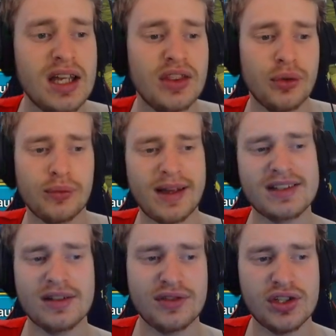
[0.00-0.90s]
The
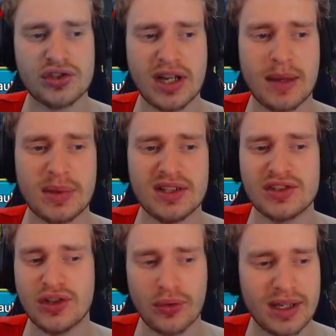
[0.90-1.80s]
rest of these champions
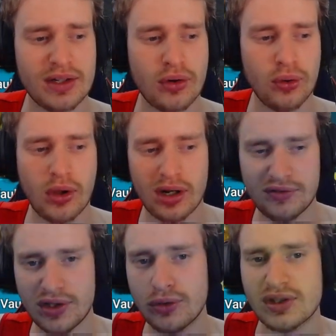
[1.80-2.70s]
don't get a whole lot
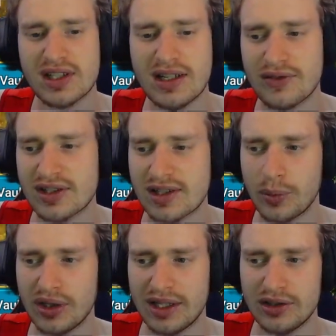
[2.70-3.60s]
of use. Even
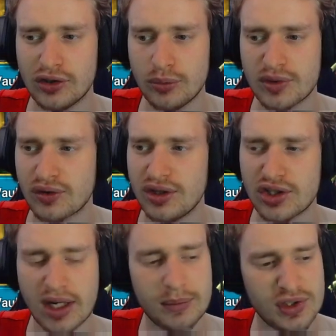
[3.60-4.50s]
someone like a Doom
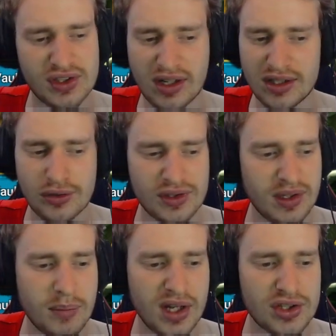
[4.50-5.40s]
Screech, I'm just not using
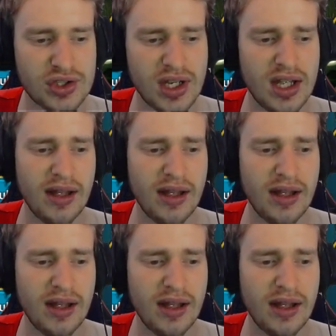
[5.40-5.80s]
them much.